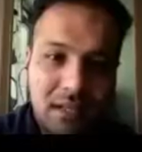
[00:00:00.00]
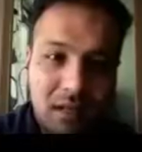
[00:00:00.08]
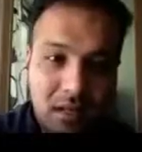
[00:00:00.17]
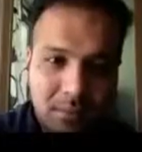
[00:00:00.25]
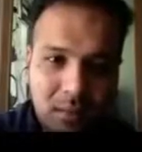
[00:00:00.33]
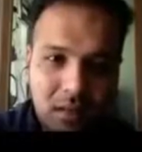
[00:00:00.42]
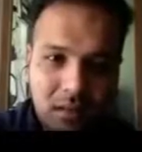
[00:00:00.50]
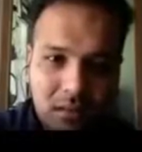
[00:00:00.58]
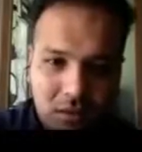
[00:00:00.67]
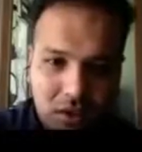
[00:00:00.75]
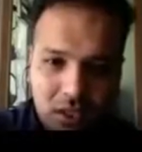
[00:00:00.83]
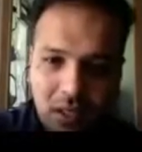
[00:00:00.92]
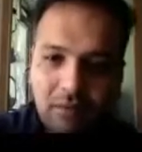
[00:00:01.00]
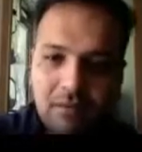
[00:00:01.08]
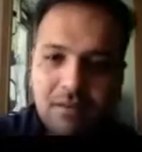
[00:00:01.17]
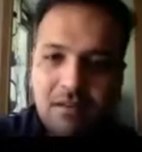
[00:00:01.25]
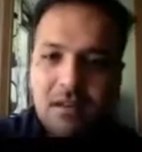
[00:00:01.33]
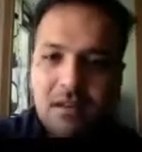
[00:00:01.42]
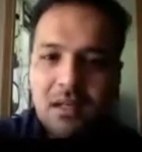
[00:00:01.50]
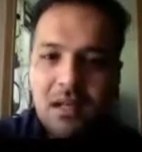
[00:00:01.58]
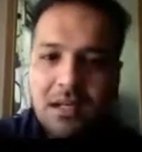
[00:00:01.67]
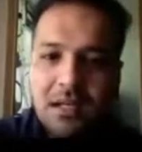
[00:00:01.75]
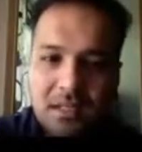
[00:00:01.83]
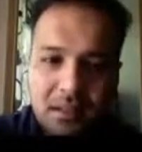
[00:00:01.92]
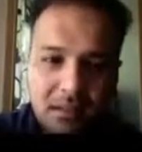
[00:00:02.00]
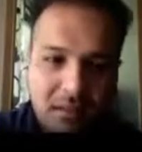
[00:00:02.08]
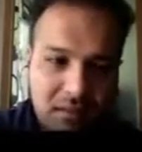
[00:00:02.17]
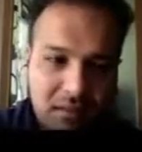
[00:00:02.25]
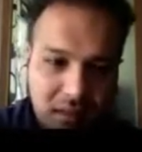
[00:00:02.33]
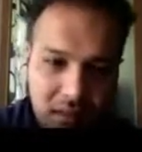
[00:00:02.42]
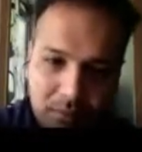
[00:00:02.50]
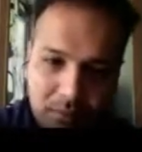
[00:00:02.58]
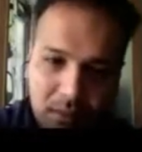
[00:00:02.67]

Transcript: up our shelves, and then this has a cut up our